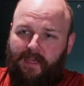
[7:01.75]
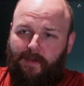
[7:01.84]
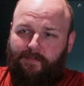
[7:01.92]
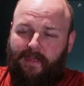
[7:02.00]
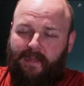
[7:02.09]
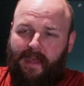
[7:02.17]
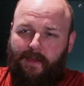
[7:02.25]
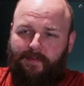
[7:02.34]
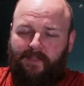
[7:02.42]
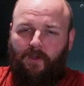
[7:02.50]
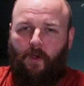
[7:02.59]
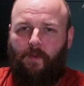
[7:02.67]
kept that
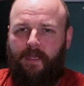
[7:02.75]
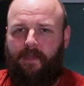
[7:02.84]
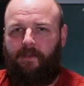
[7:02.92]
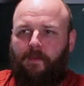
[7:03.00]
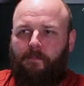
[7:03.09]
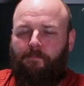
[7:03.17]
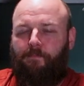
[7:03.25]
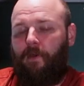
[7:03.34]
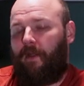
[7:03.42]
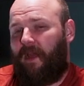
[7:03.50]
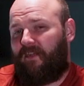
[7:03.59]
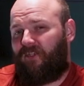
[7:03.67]
habit going.
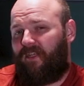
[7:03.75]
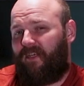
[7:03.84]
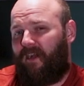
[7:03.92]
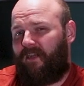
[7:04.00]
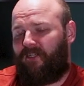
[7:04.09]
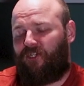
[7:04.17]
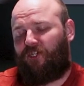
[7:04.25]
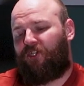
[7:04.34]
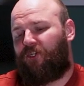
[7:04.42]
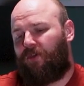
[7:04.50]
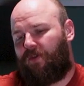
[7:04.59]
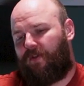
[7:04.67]
But actually I
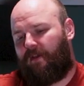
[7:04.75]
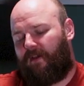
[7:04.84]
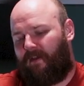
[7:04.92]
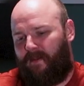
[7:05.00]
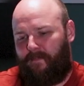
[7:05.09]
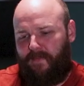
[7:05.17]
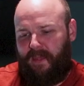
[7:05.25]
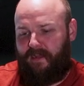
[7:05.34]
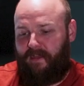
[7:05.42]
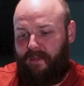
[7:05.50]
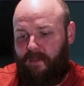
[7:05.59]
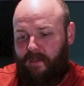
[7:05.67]
should, um,
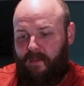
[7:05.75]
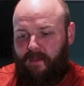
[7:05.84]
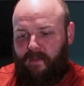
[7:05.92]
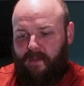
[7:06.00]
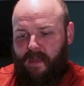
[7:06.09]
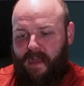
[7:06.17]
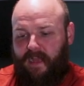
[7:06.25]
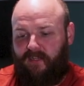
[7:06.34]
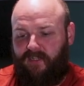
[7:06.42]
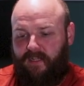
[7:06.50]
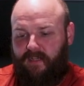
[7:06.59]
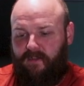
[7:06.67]
and I
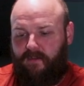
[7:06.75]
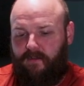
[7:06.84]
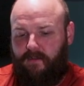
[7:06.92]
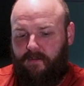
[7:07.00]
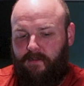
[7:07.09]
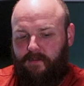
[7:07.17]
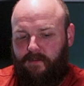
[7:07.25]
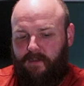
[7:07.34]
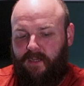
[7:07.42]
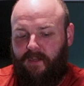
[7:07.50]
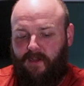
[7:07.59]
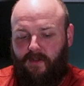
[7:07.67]
actually
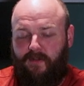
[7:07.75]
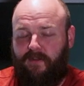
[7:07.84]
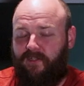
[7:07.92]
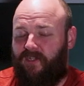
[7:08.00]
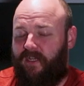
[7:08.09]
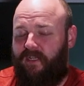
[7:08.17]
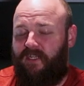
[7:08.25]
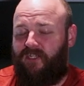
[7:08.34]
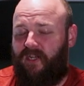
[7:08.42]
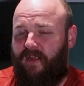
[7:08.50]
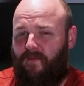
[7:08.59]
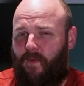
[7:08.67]
encourage
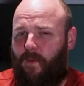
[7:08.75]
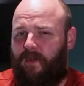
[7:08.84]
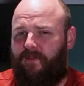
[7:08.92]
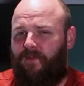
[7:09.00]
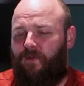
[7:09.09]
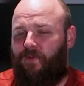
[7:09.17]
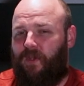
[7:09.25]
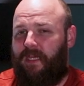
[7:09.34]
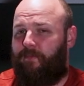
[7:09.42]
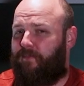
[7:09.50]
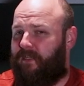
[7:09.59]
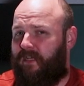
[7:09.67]
each and every one of you to
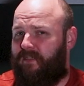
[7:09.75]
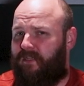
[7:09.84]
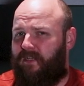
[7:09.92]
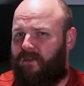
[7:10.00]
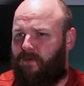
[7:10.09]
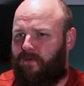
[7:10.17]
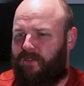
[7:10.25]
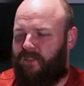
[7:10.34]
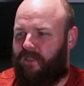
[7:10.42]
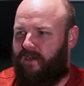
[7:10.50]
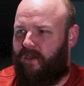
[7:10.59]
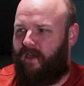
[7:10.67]
keep tasting
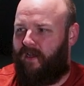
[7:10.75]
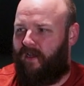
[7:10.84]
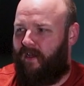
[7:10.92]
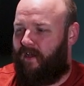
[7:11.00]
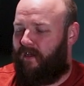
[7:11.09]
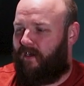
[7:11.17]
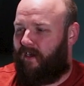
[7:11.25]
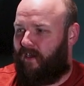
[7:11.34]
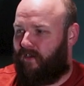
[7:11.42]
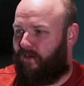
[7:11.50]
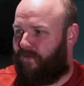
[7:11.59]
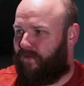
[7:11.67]
notes. Uh,
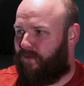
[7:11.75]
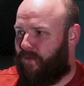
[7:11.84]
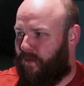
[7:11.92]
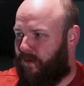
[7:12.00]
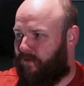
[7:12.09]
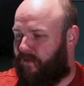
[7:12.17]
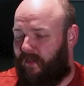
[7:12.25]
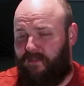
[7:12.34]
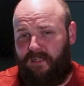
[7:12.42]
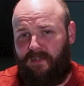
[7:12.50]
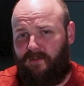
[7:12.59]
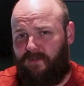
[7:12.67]
I often wrote
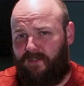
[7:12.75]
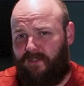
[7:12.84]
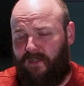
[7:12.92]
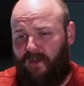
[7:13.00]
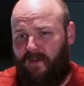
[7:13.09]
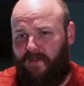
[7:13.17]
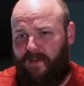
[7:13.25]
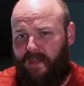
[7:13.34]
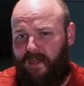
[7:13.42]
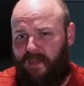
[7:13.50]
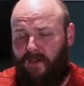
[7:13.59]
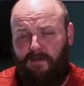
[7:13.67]
tasting notes on
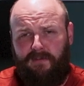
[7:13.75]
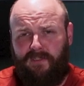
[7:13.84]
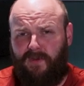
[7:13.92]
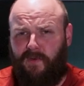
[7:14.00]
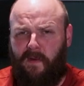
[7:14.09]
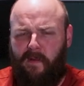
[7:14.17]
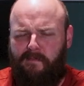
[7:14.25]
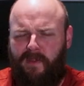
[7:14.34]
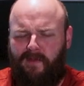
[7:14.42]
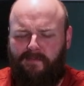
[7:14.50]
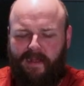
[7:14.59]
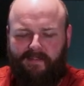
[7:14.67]
a coaster or a
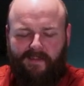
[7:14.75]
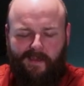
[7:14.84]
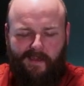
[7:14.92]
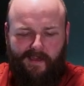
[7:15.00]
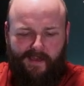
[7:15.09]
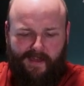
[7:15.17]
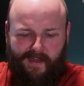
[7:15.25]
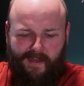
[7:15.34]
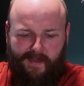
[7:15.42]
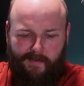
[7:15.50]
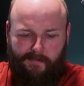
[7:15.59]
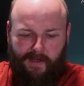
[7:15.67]
beer mat
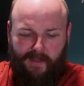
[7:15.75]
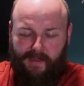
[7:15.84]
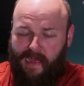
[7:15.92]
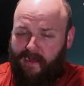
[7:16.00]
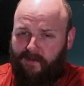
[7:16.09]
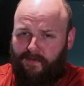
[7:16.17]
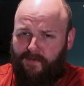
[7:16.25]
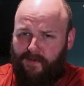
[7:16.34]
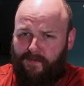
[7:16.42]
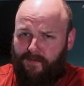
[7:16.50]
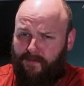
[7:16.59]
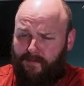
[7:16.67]
uh, by a lack of,
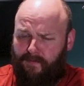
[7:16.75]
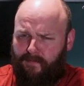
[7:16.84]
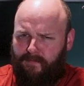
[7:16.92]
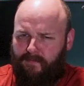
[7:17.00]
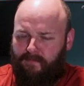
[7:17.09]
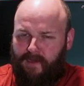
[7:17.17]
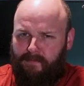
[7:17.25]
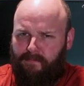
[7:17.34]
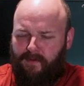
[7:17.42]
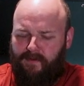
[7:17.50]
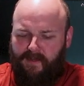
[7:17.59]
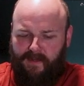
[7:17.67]
of my
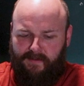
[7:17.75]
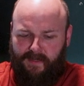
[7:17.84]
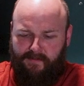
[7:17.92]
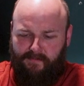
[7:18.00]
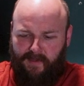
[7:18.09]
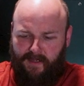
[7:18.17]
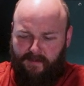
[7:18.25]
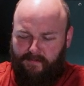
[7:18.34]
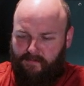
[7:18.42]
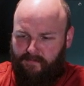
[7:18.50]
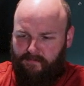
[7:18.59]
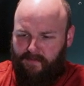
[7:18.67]
book and, and my
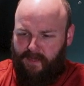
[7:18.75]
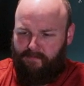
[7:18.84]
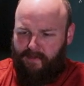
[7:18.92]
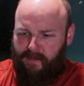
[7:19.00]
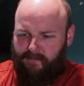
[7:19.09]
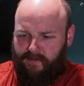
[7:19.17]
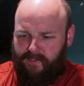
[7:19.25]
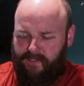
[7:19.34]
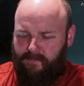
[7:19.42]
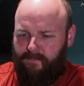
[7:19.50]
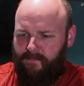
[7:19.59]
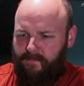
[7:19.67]
yeah, papers.